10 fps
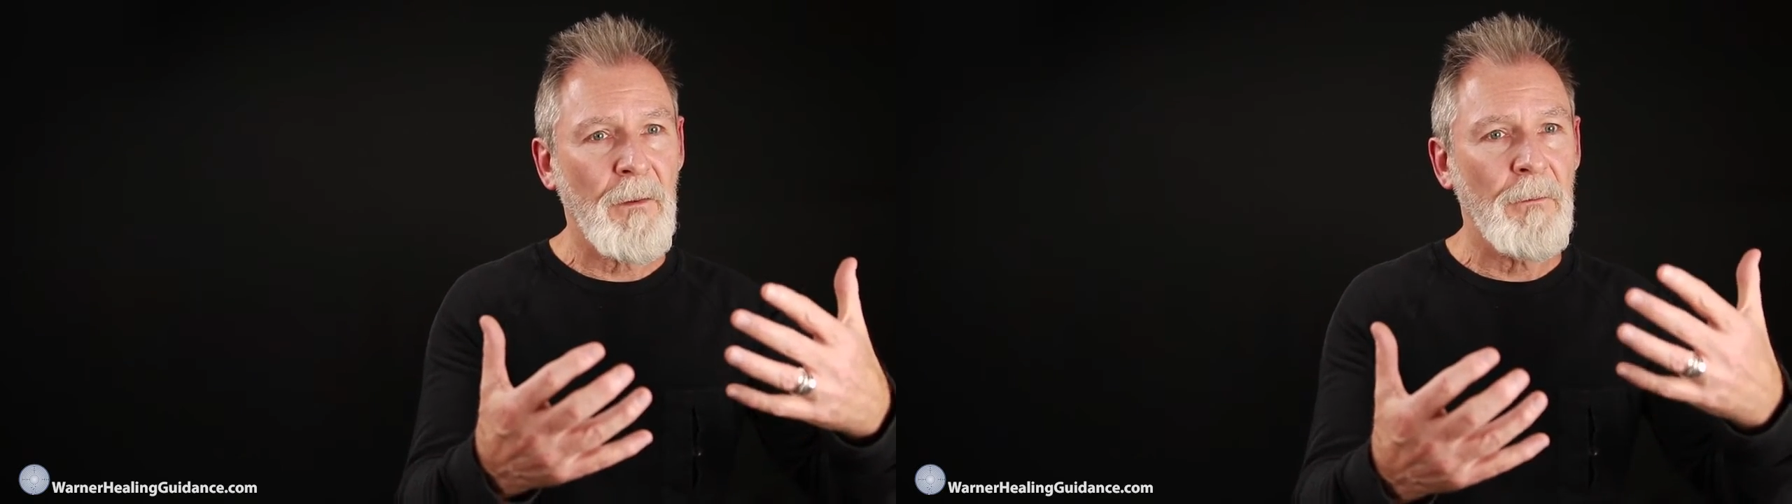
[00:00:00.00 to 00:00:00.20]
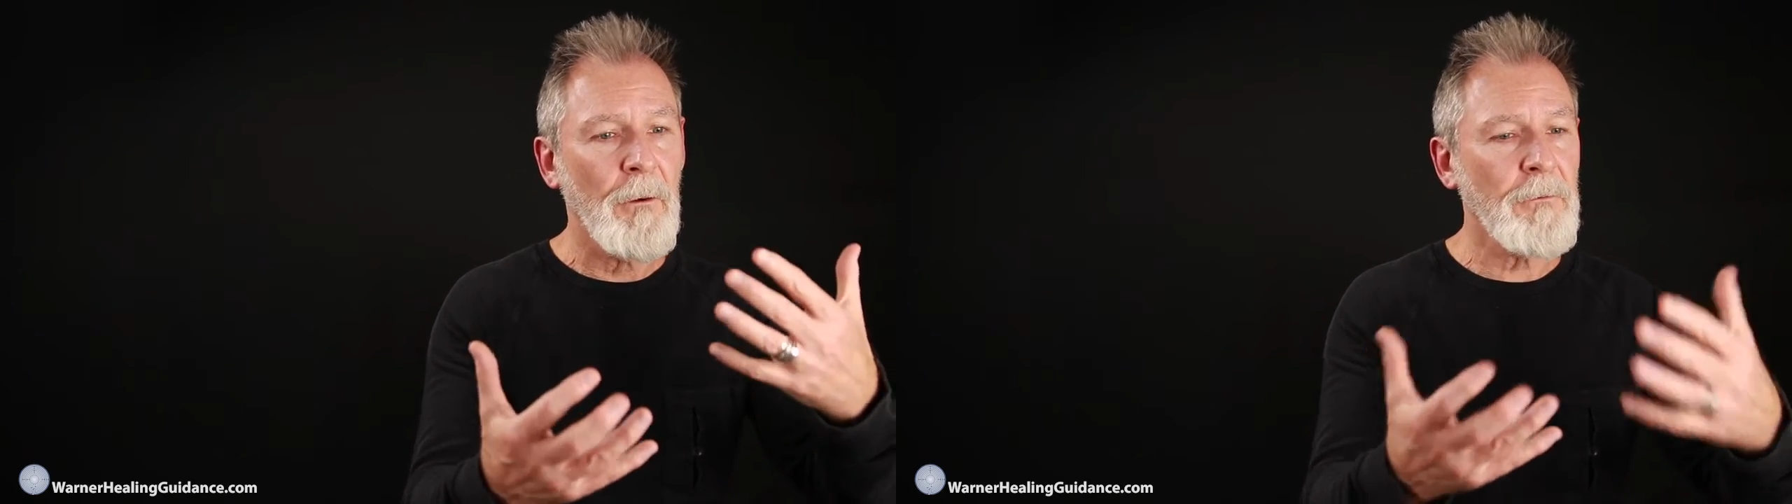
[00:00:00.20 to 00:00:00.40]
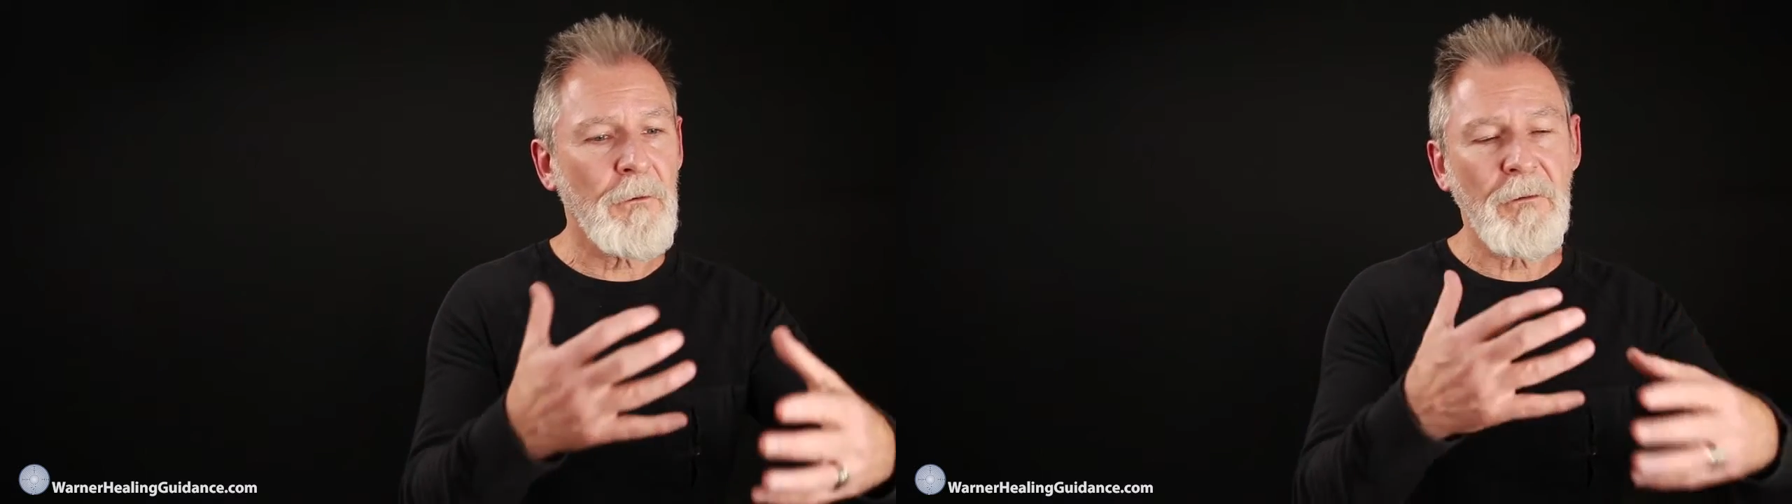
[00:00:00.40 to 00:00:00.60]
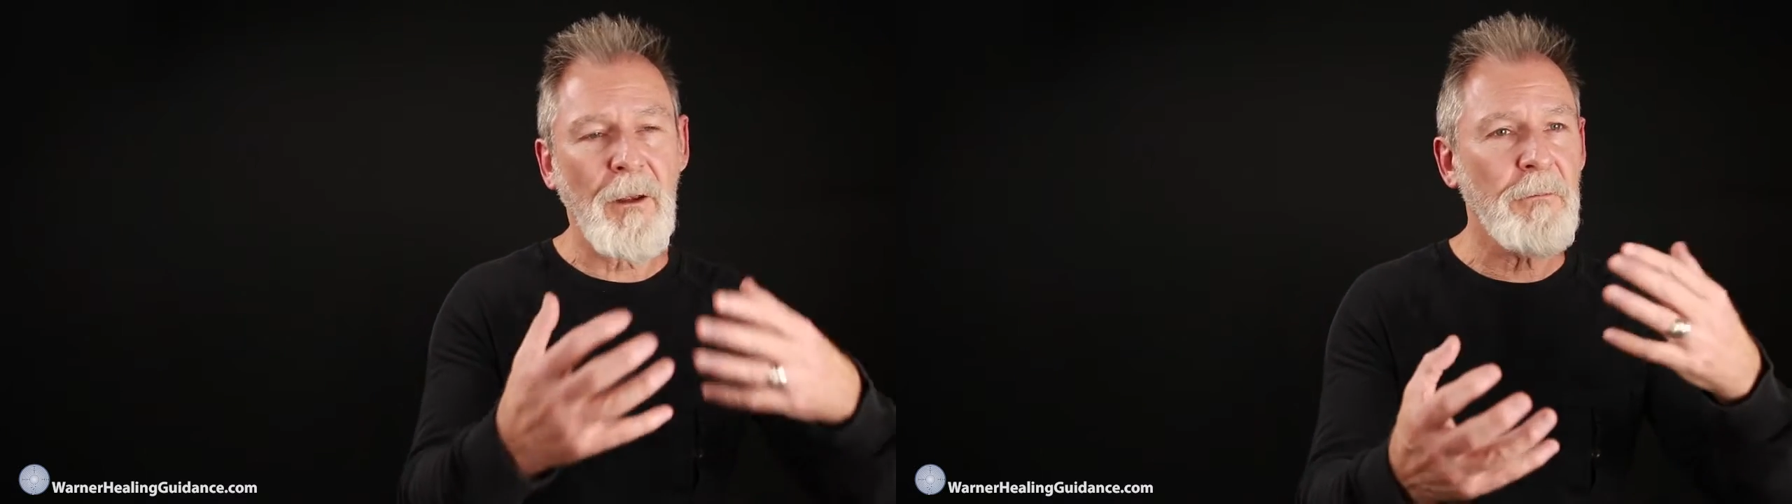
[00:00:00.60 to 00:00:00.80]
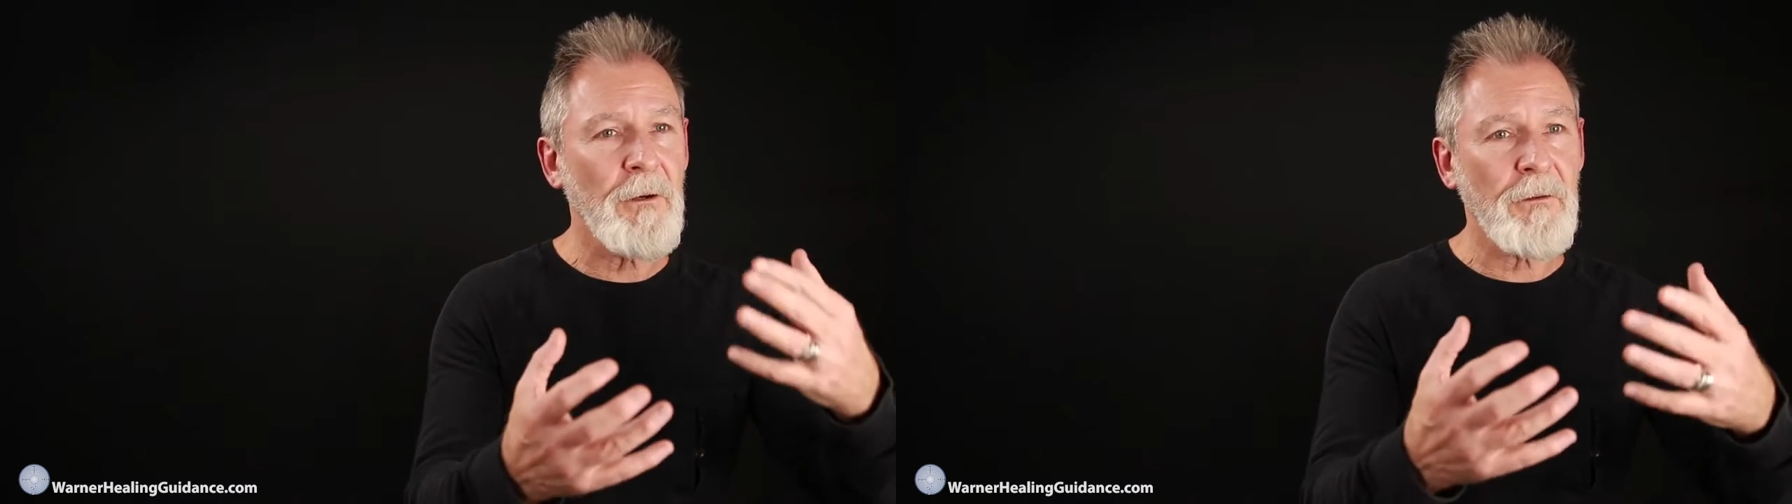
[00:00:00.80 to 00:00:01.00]
those are
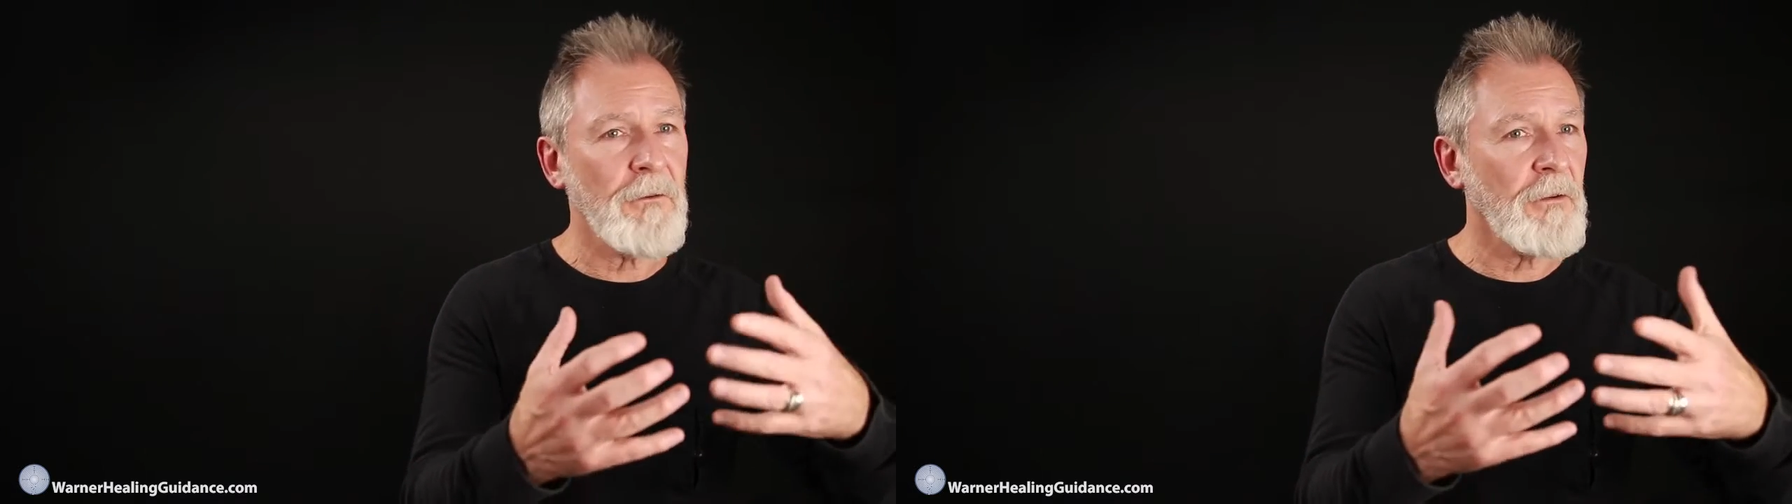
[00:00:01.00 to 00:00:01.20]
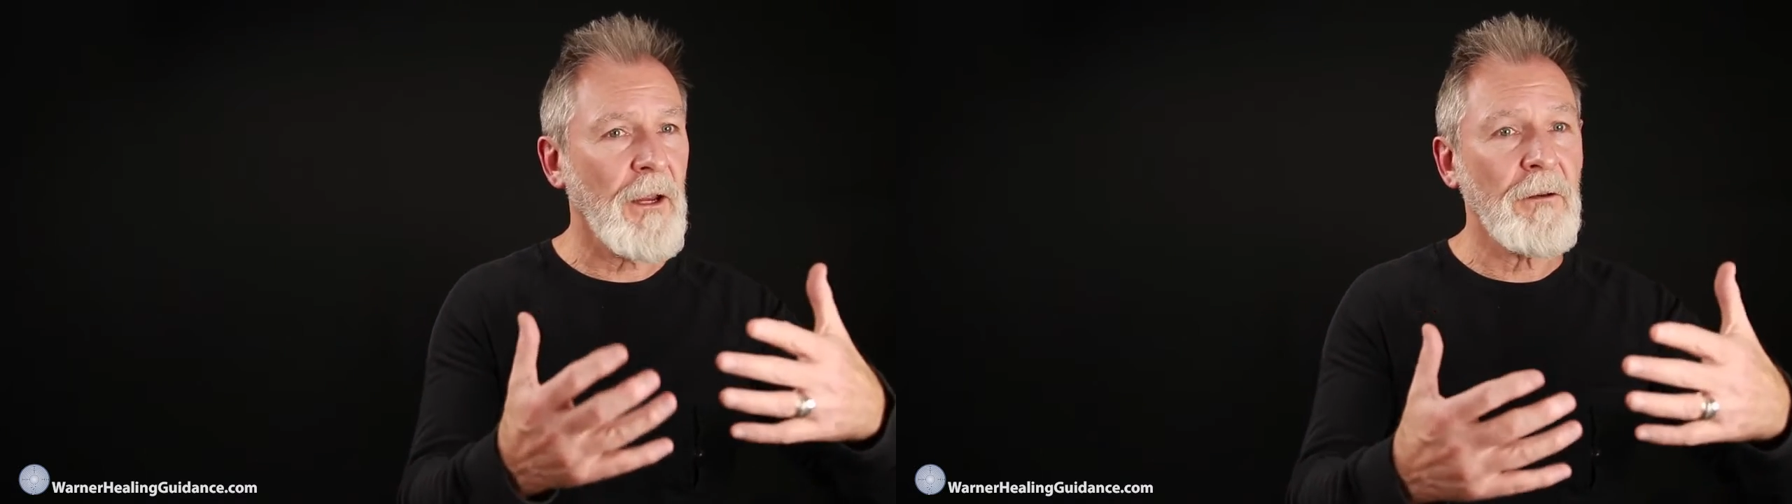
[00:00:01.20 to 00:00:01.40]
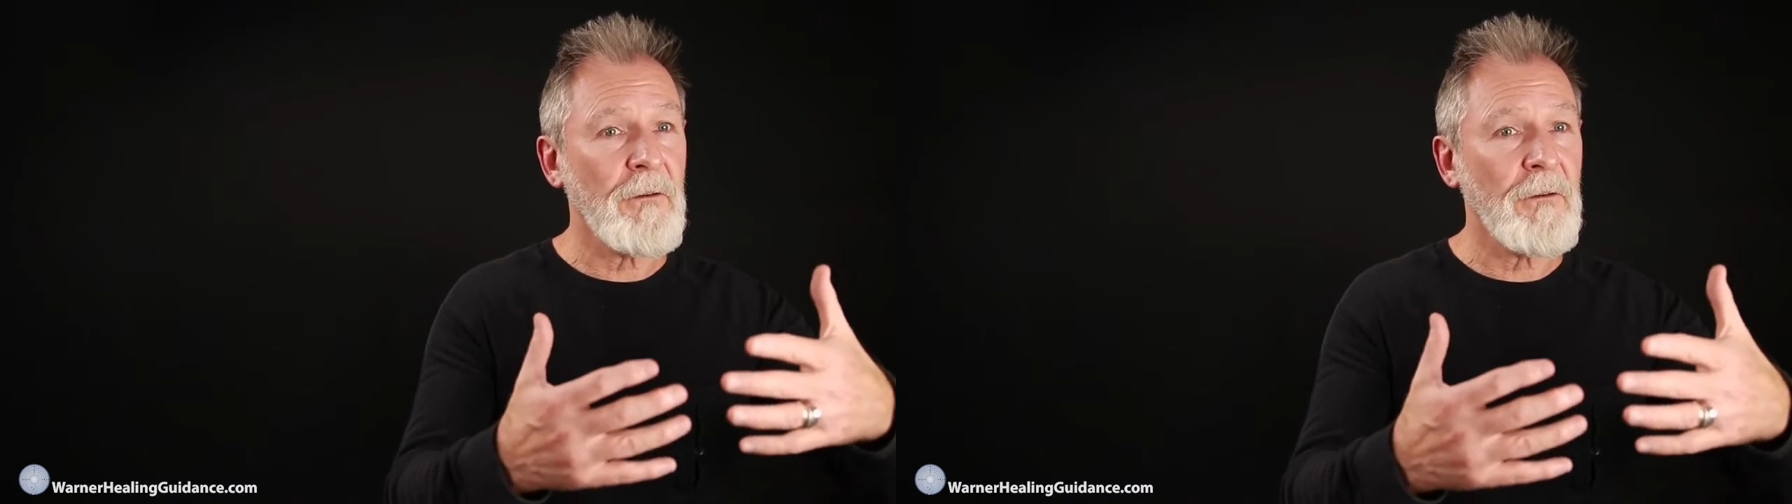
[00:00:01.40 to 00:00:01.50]
subject to change